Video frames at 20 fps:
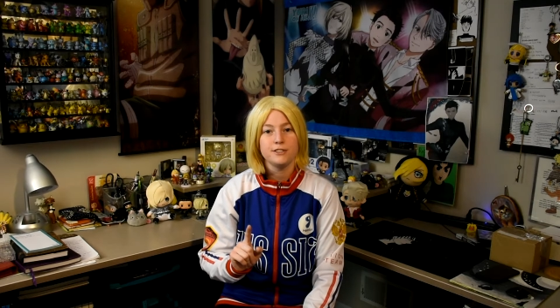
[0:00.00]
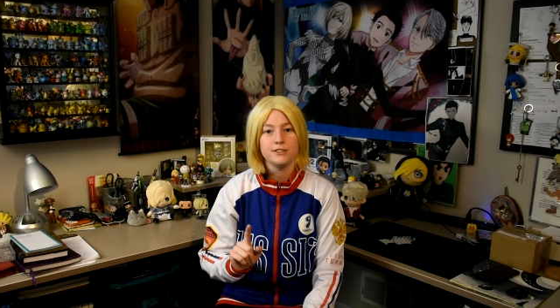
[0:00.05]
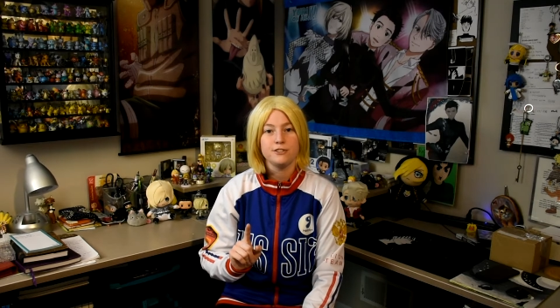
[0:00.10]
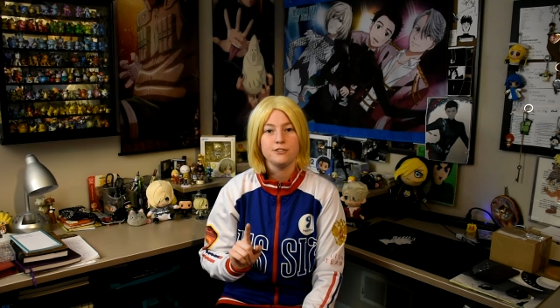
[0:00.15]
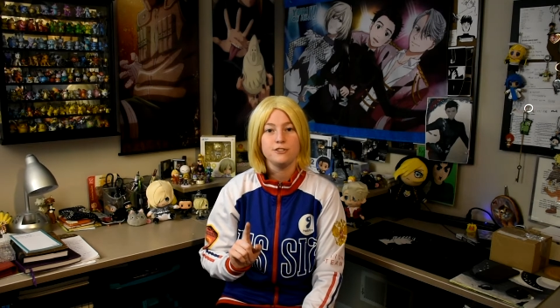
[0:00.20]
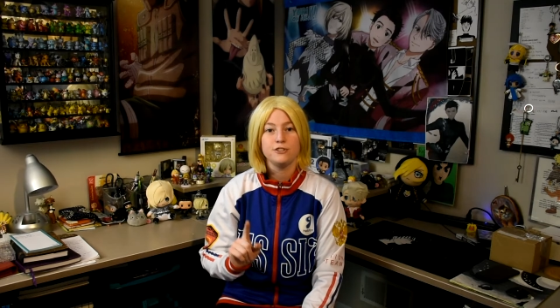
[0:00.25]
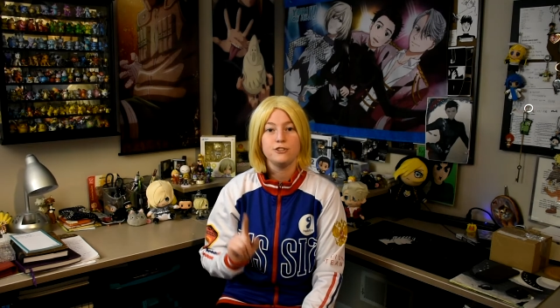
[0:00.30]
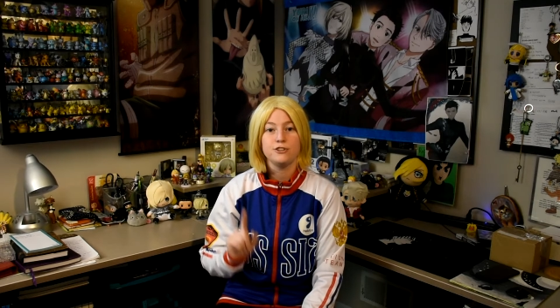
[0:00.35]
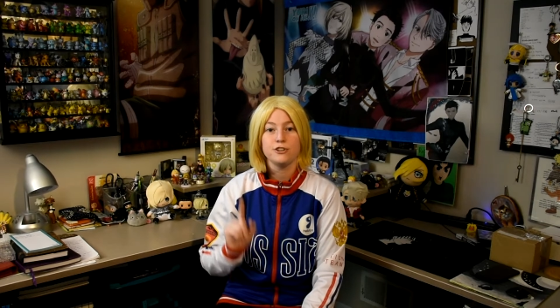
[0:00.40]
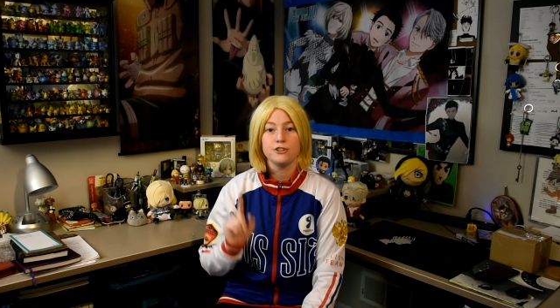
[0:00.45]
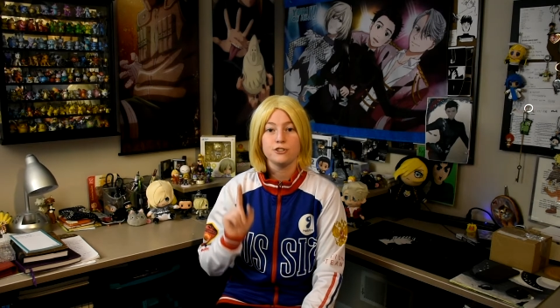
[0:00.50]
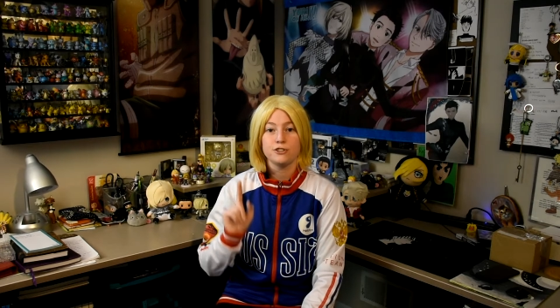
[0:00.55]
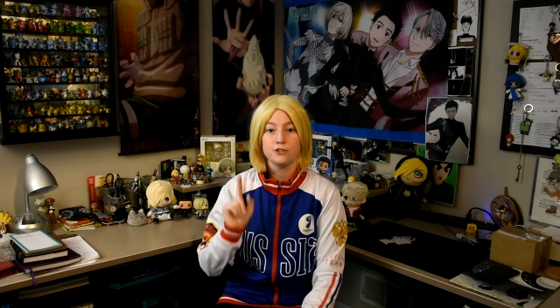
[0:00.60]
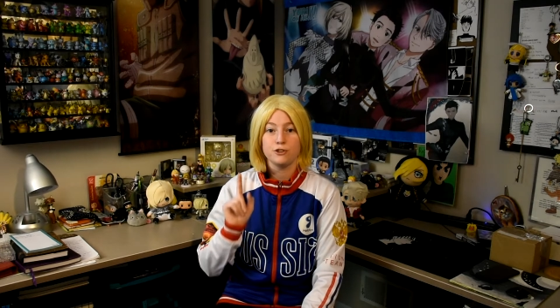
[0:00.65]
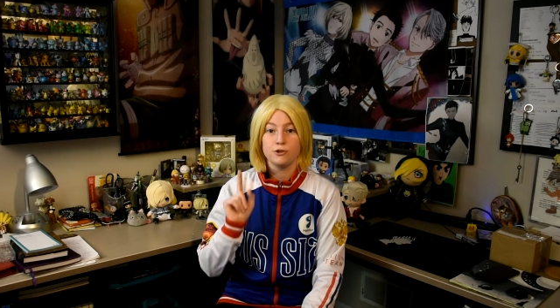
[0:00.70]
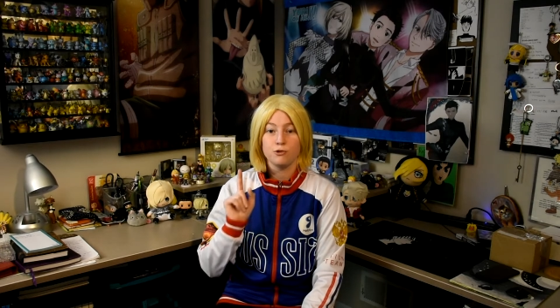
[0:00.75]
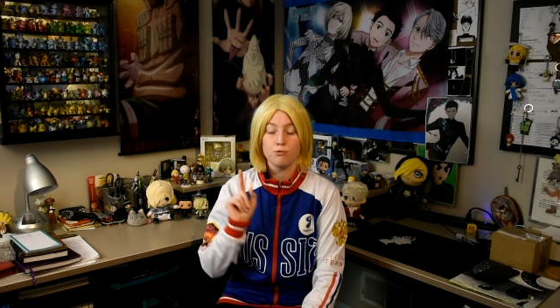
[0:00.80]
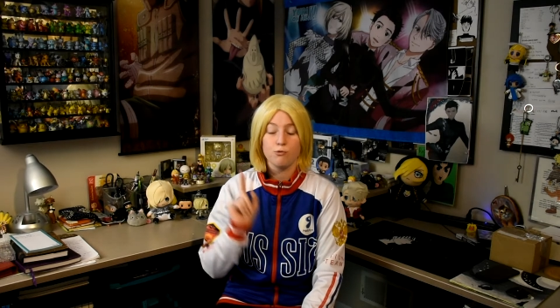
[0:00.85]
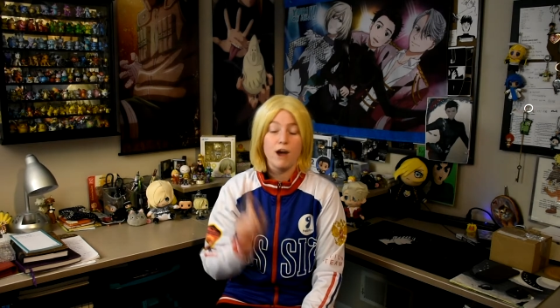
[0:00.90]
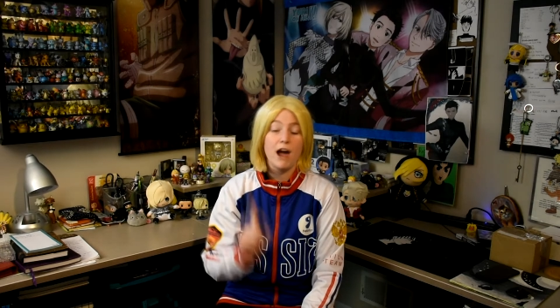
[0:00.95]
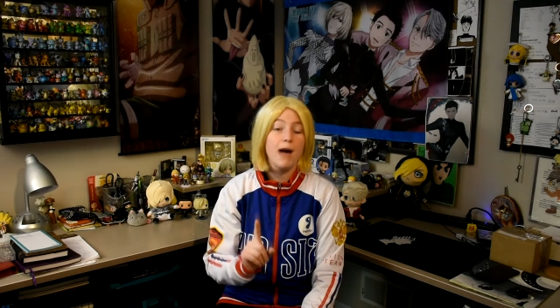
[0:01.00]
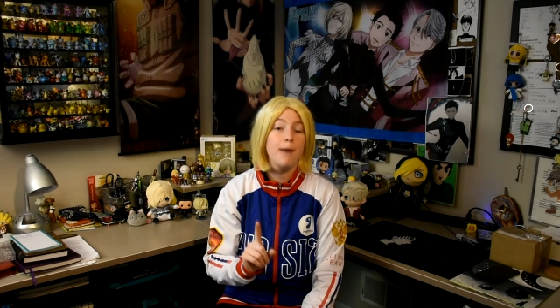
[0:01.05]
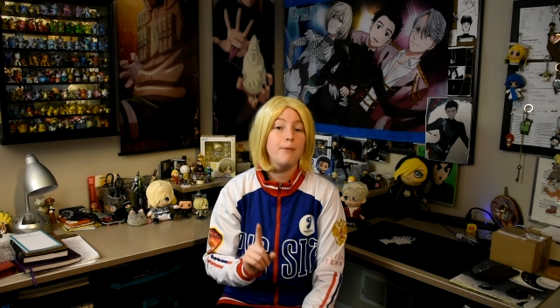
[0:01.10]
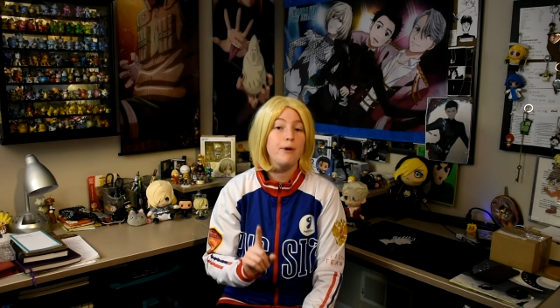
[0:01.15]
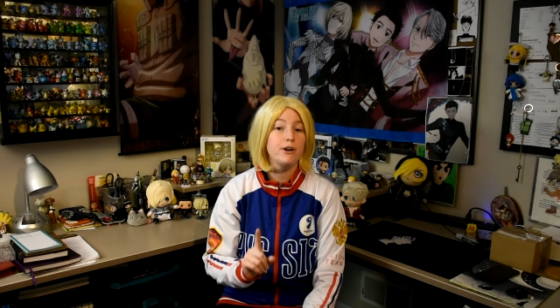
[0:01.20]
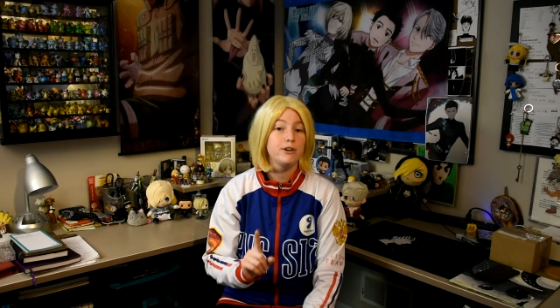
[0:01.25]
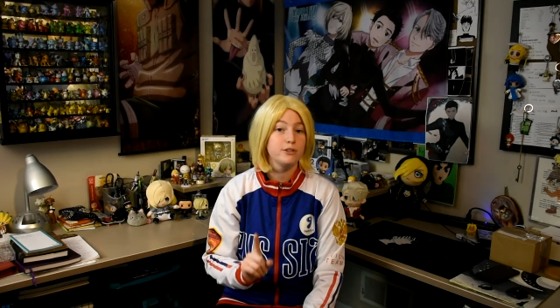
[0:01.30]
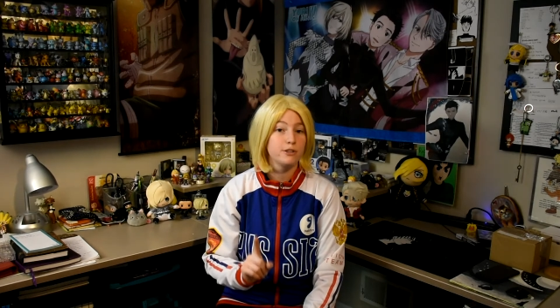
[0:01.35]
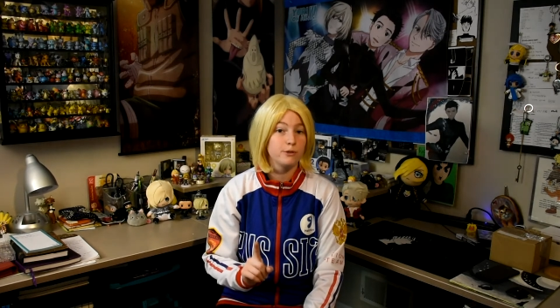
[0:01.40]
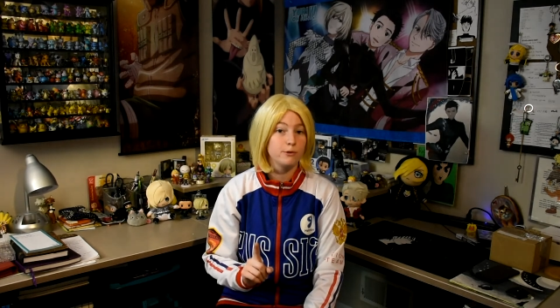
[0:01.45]
is to just grab
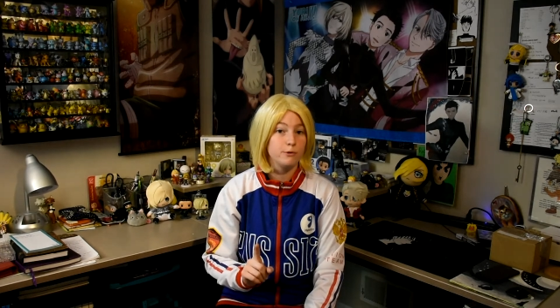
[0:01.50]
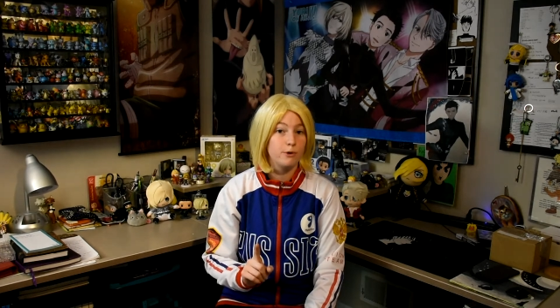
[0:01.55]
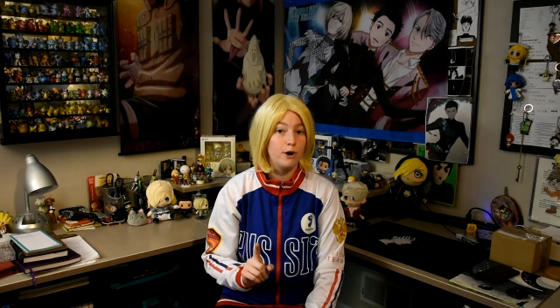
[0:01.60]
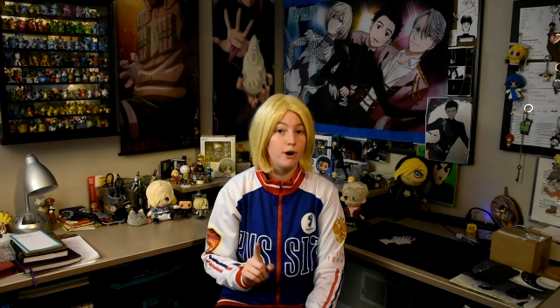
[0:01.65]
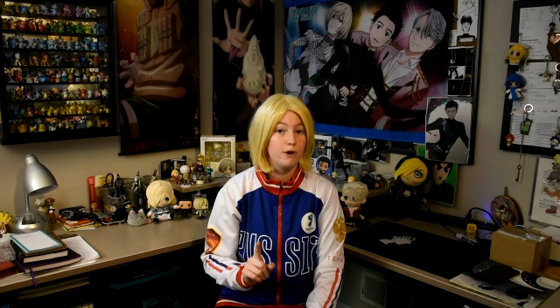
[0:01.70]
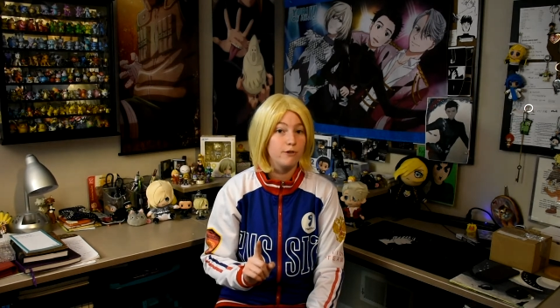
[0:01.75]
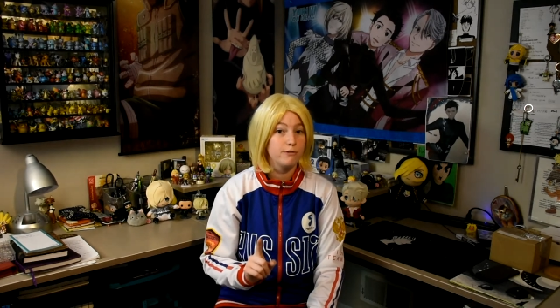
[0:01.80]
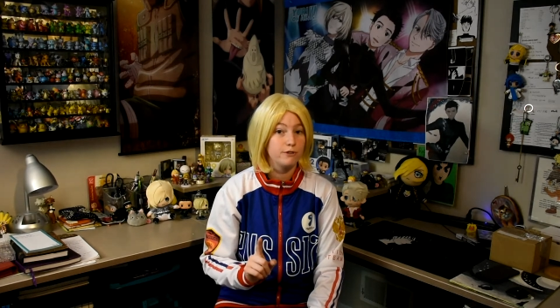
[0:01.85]
onto the wall